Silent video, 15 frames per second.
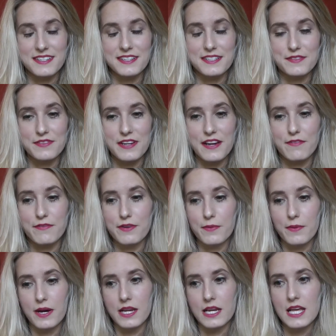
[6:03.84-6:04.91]
nice for
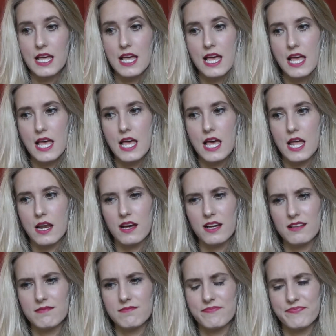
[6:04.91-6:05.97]
everyone. I